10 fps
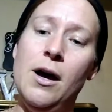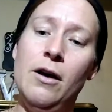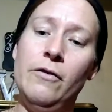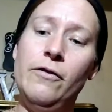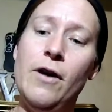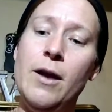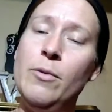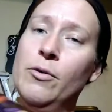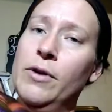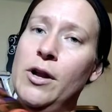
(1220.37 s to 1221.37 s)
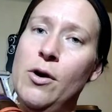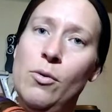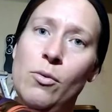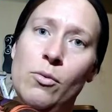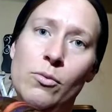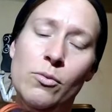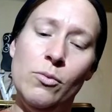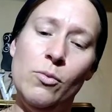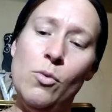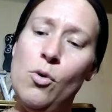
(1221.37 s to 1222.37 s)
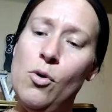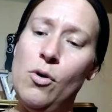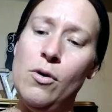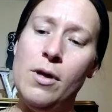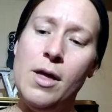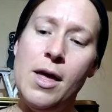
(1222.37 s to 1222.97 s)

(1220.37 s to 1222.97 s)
uh, fine merino wool.